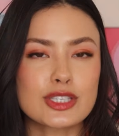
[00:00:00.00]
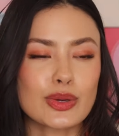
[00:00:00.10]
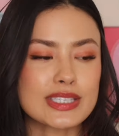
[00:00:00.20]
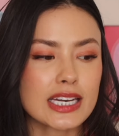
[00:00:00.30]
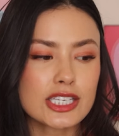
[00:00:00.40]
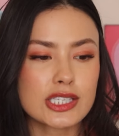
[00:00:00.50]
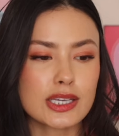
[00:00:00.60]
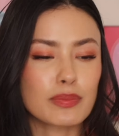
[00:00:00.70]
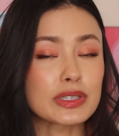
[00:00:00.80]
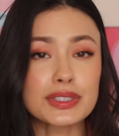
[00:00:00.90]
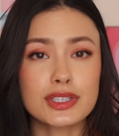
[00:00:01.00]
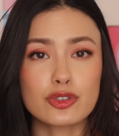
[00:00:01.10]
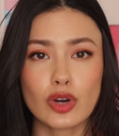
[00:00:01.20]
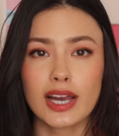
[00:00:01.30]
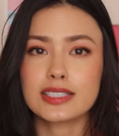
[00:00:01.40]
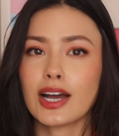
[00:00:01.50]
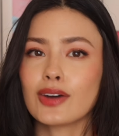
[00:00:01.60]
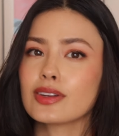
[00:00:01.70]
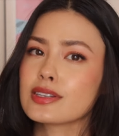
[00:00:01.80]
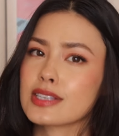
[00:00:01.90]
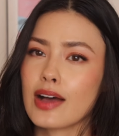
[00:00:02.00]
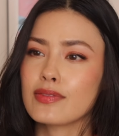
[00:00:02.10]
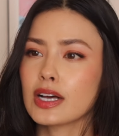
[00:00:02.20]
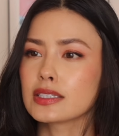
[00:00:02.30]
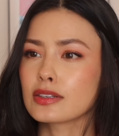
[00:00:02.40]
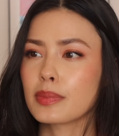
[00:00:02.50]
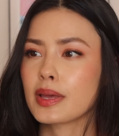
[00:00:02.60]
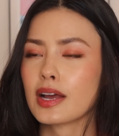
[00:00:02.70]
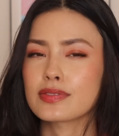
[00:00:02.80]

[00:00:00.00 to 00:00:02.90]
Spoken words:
So instead of just completely drying down, it does have a little bit of